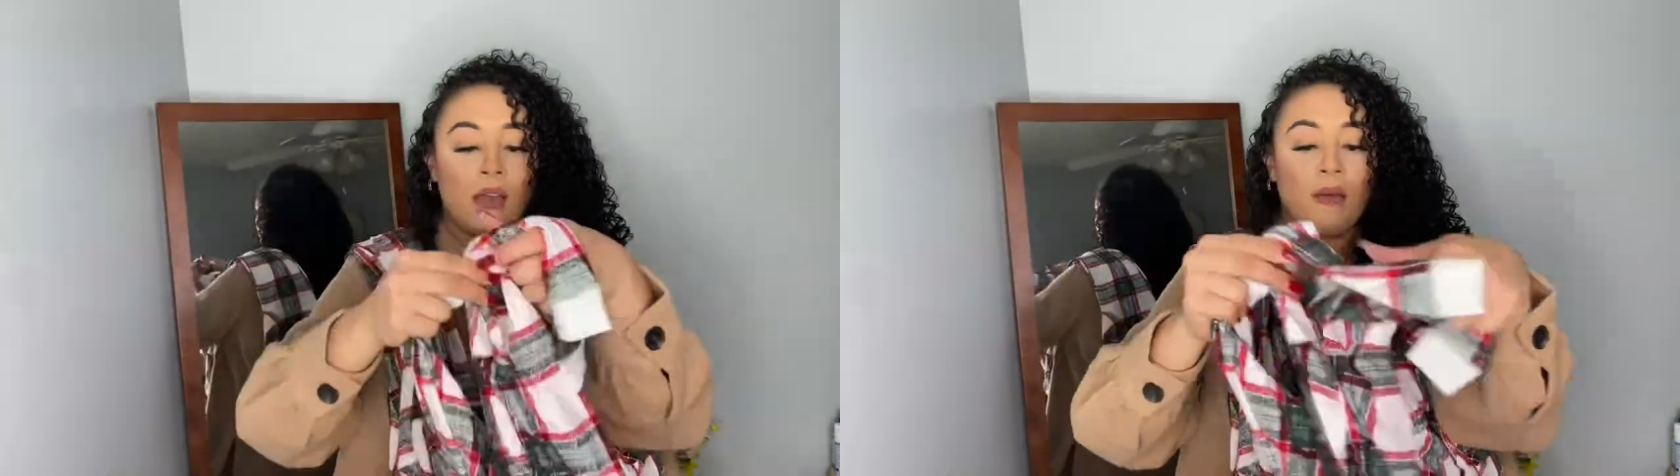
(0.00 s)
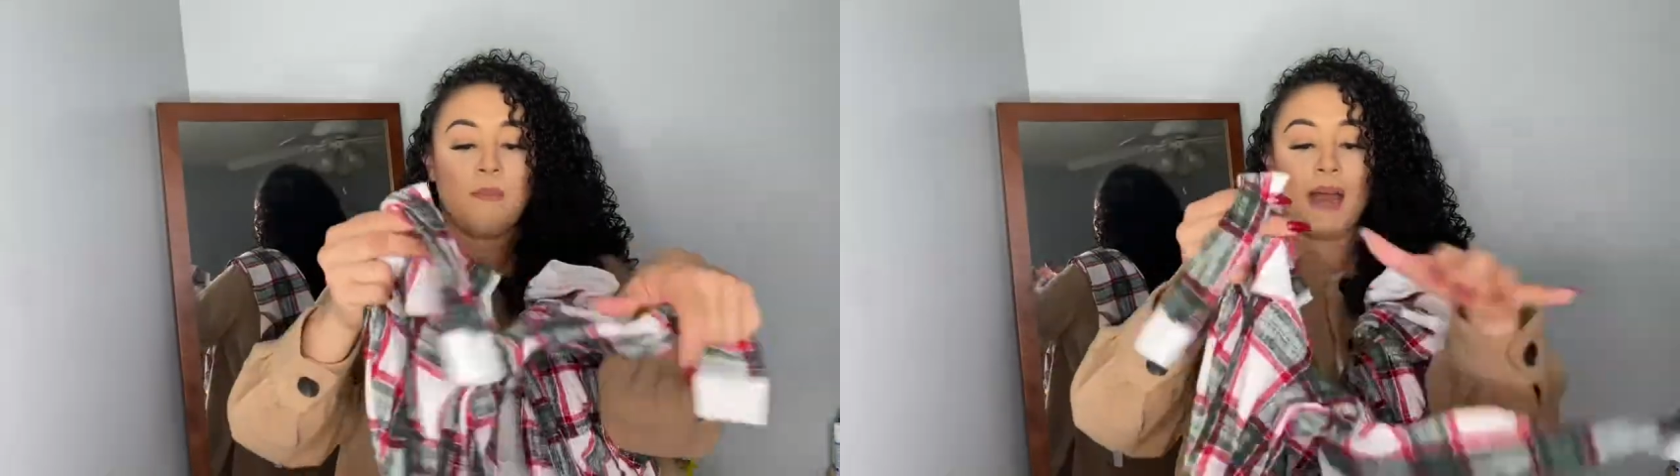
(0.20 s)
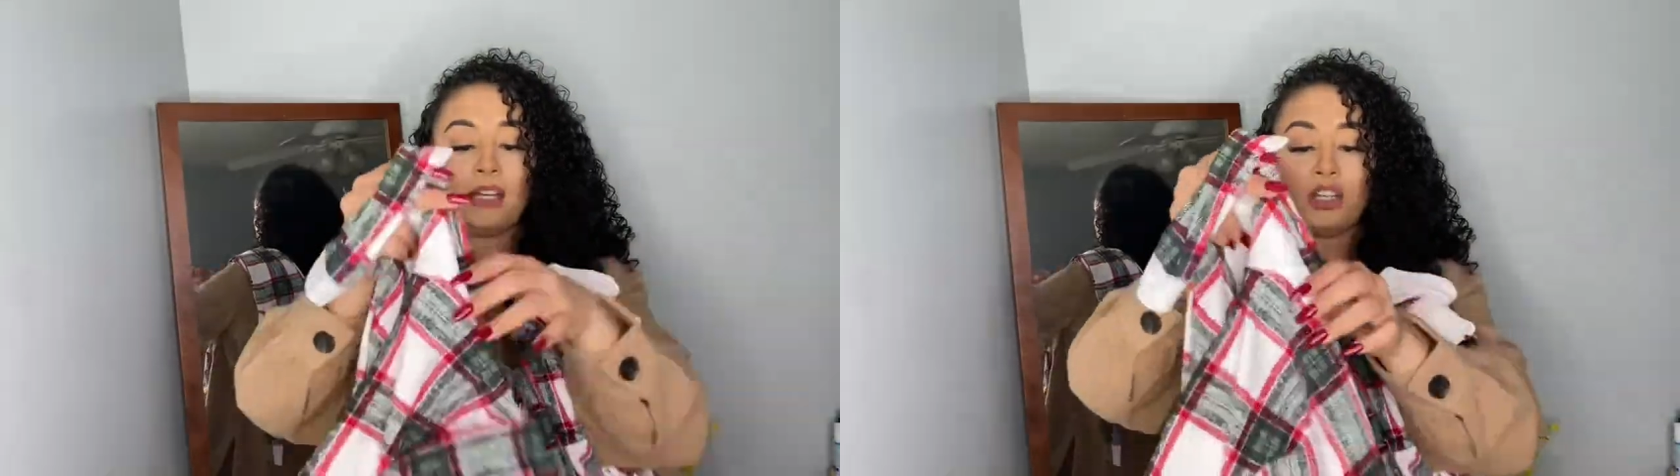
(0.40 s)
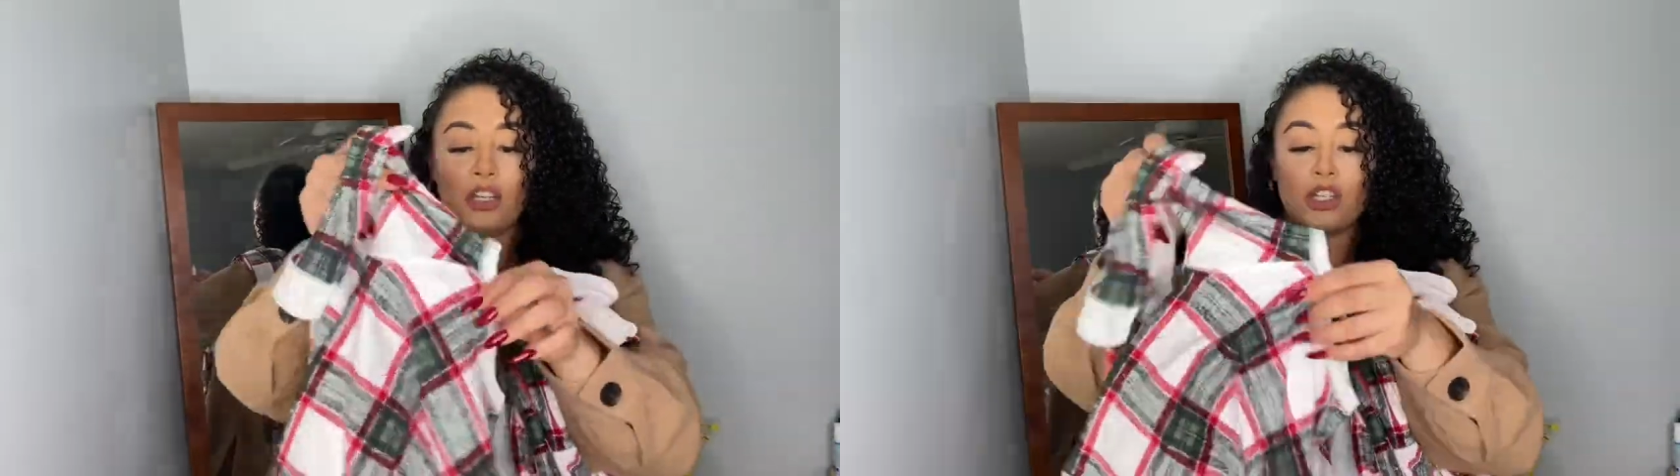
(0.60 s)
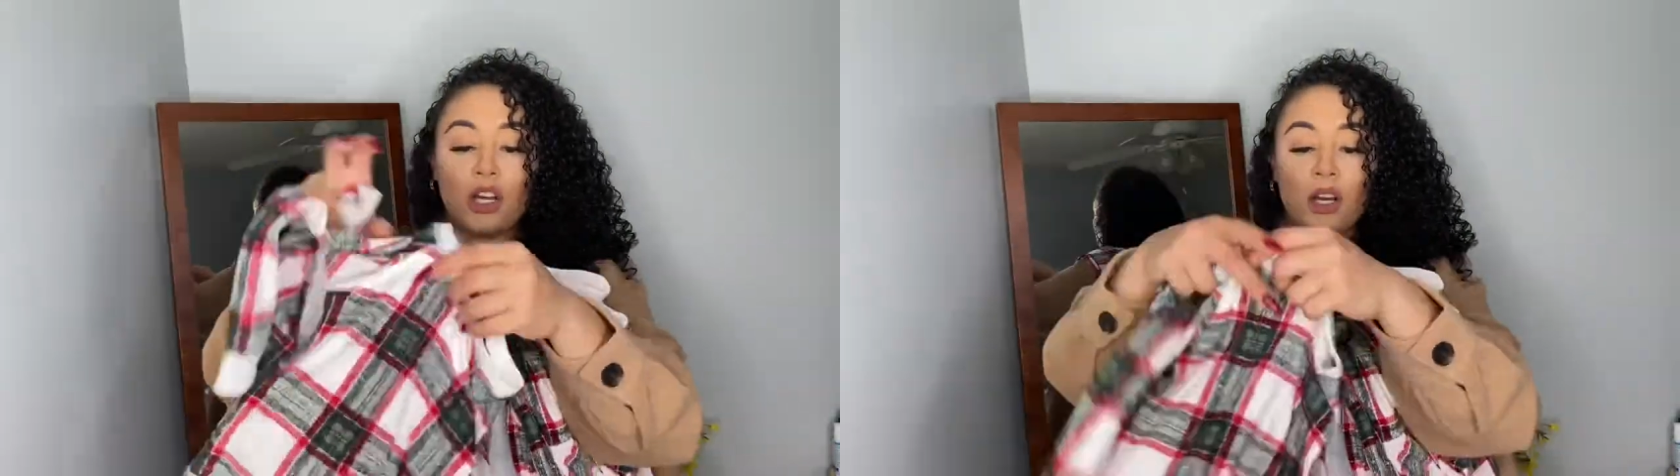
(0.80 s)
matching
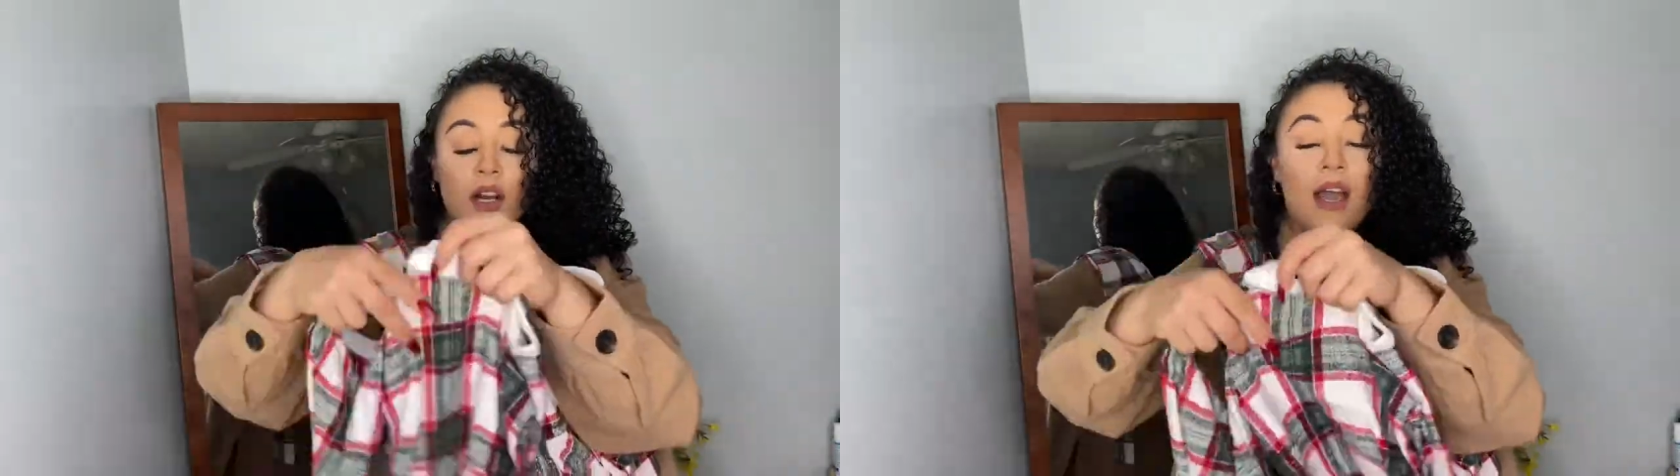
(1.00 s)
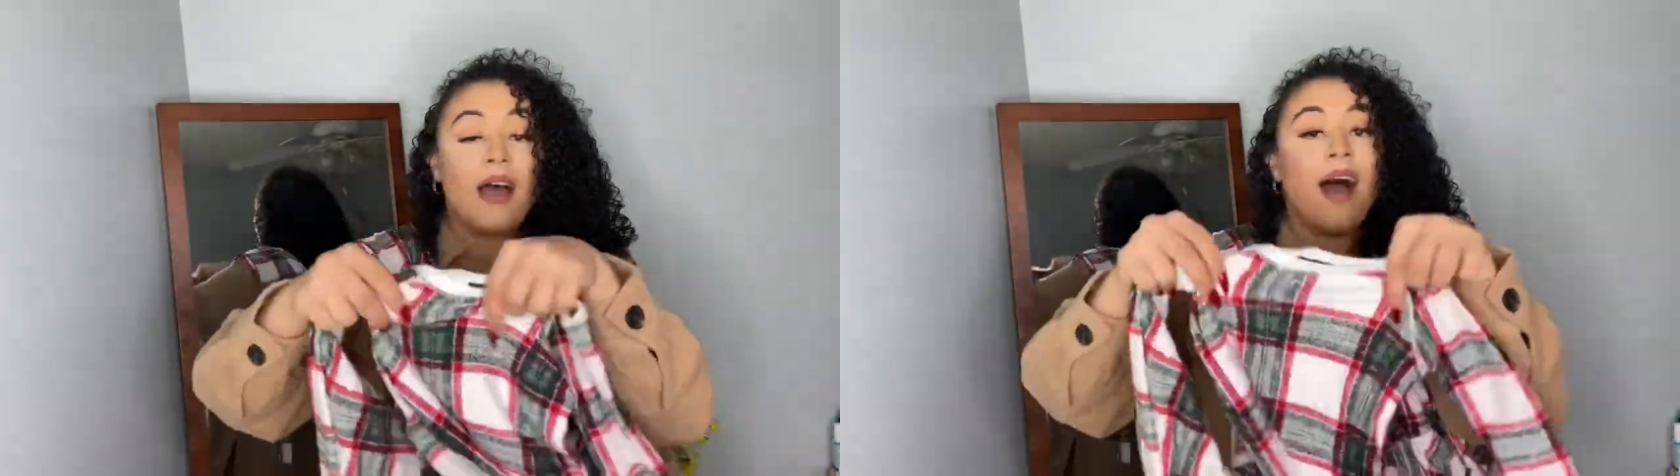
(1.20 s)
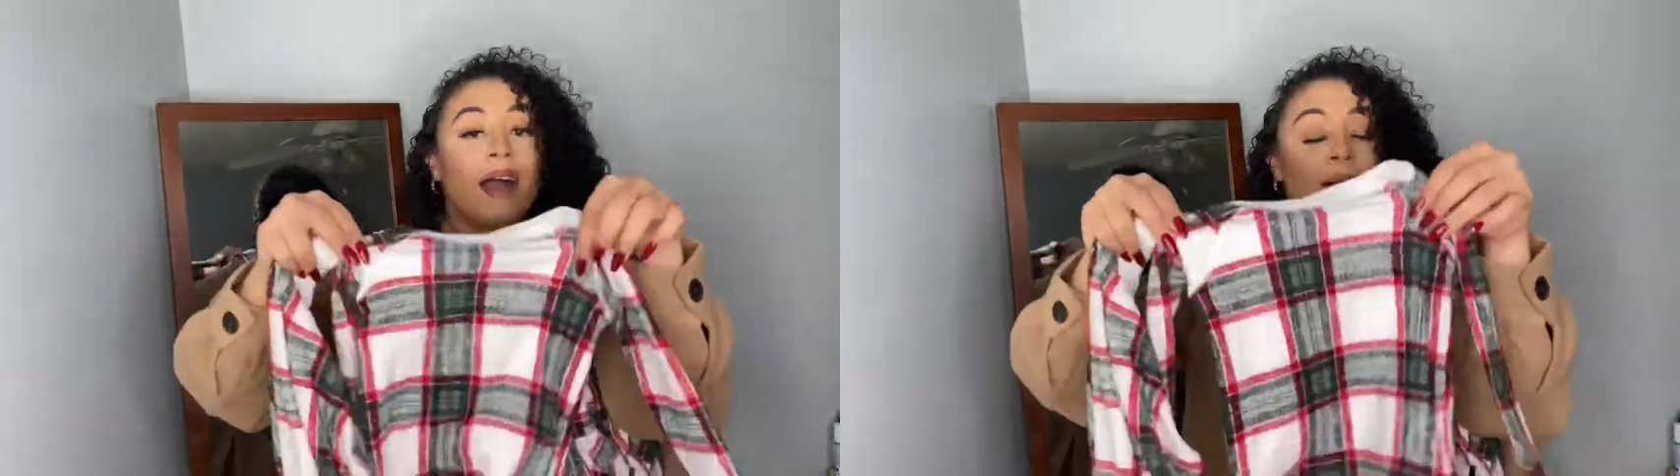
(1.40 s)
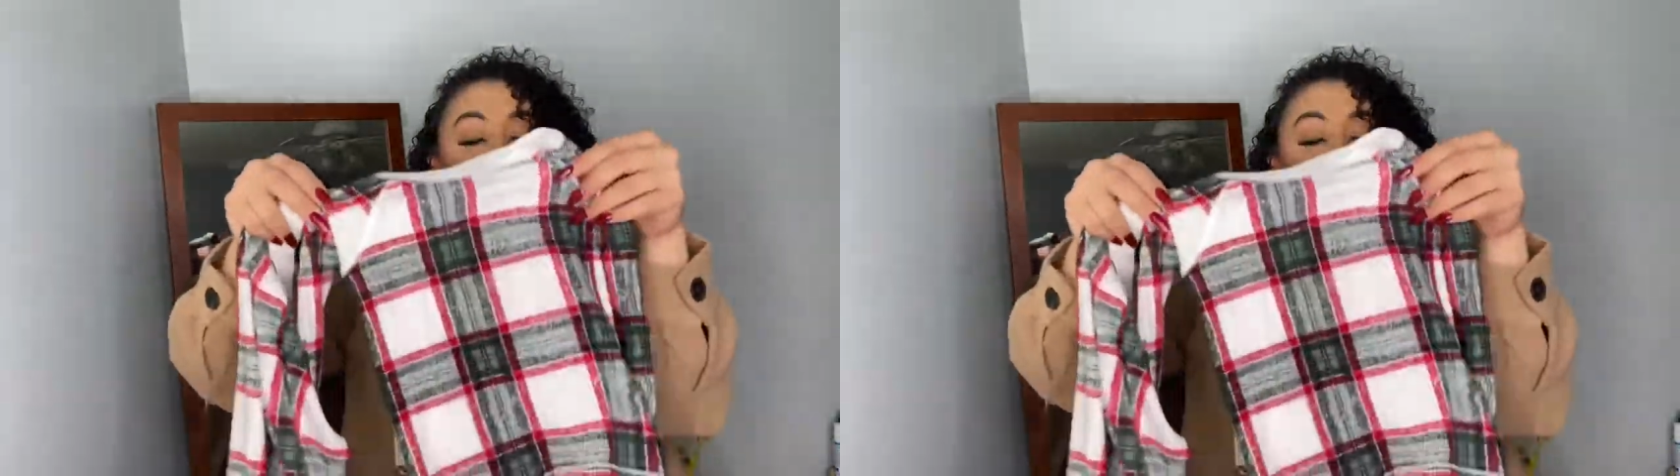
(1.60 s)
shirt. I got